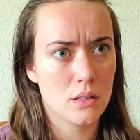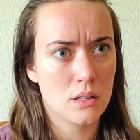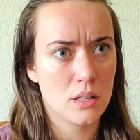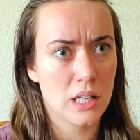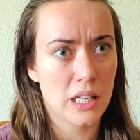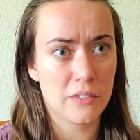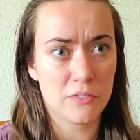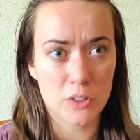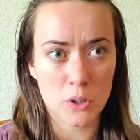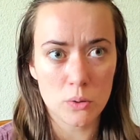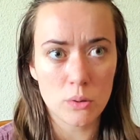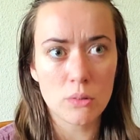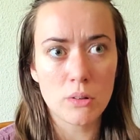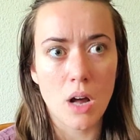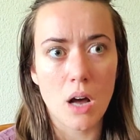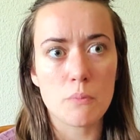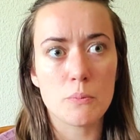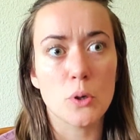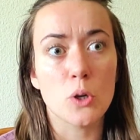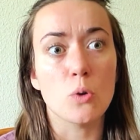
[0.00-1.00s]
if you do
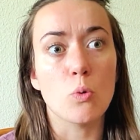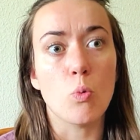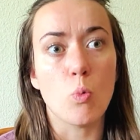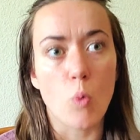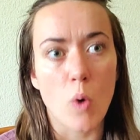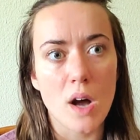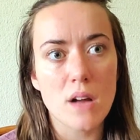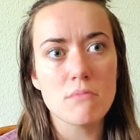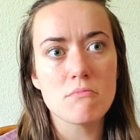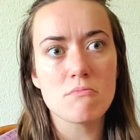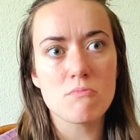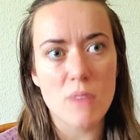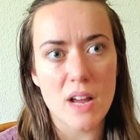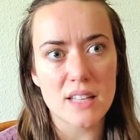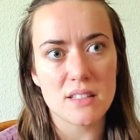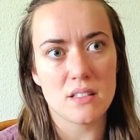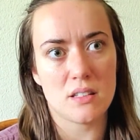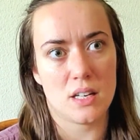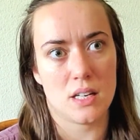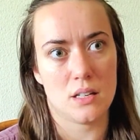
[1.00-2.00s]
not put one
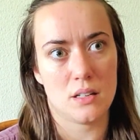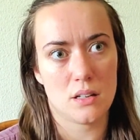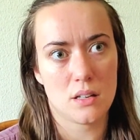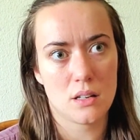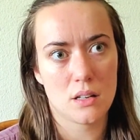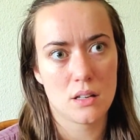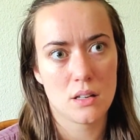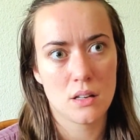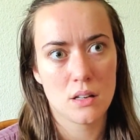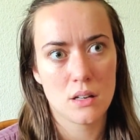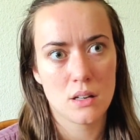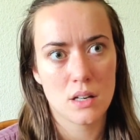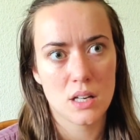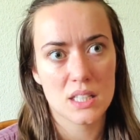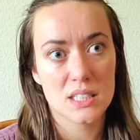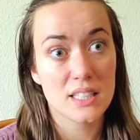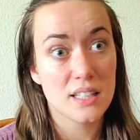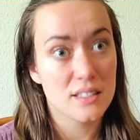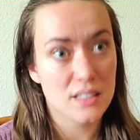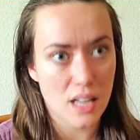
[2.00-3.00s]
resident
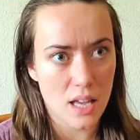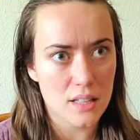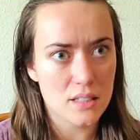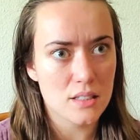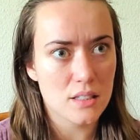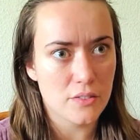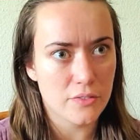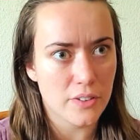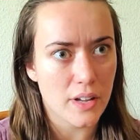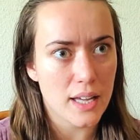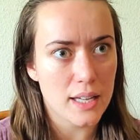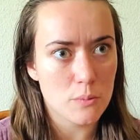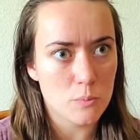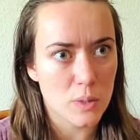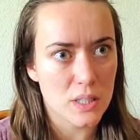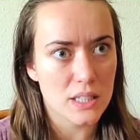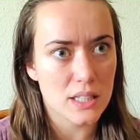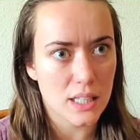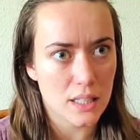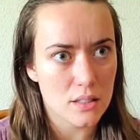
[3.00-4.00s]
to testify
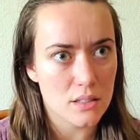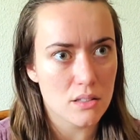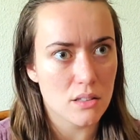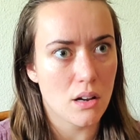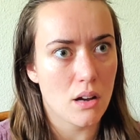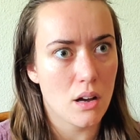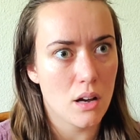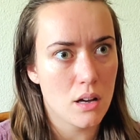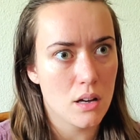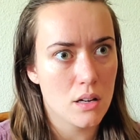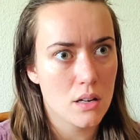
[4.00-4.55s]
what they saw,